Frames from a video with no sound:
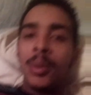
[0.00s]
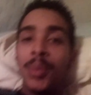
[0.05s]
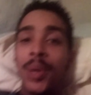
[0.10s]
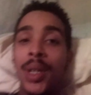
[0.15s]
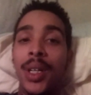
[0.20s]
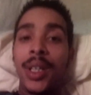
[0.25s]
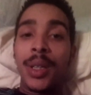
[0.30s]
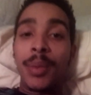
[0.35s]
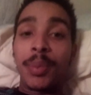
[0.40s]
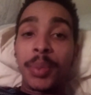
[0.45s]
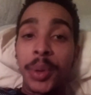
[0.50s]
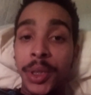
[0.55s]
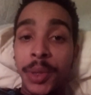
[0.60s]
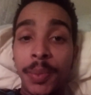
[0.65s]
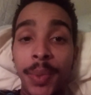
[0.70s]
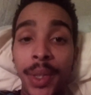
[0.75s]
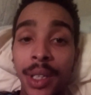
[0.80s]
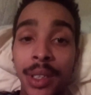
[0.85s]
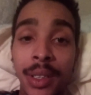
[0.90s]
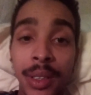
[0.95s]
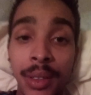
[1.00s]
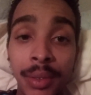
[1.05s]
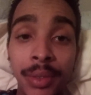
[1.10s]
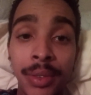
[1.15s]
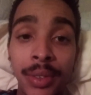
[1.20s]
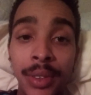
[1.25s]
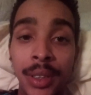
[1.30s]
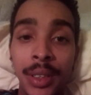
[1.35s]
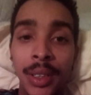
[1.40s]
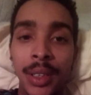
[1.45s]
But in
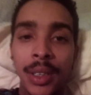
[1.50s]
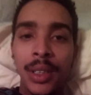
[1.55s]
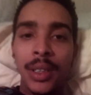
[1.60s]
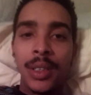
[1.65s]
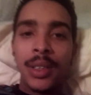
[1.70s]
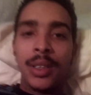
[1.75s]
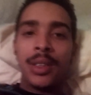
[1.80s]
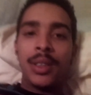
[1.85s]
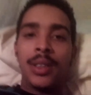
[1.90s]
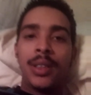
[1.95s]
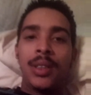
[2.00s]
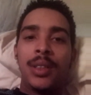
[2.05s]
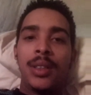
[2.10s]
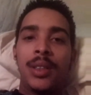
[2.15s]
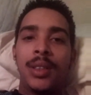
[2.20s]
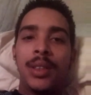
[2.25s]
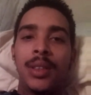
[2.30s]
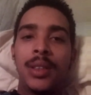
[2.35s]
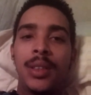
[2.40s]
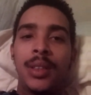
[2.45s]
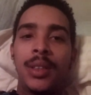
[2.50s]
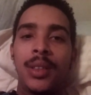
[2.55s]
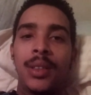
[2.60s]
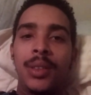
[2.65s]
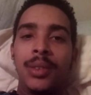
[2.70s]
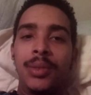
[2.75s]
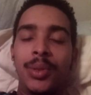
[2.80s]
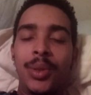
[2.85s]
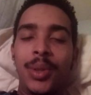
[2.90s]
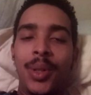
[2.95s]
perspective,
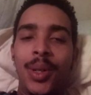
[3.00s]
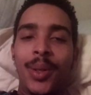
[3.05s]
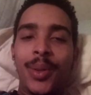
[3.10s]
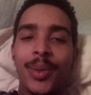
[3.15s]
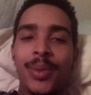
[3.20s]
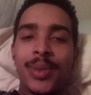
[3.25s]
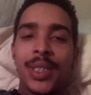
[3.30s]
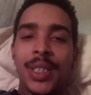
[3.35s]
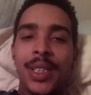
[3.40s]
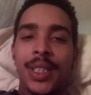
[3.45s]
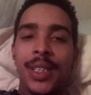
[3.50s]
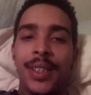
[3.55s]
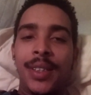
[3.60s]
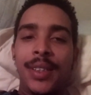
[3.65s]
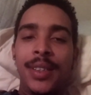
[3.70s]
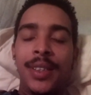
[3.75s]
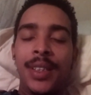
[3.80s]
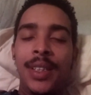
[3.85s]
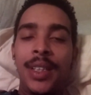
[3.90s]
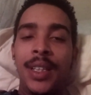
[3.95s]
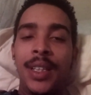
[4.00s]
you know what I'm saying?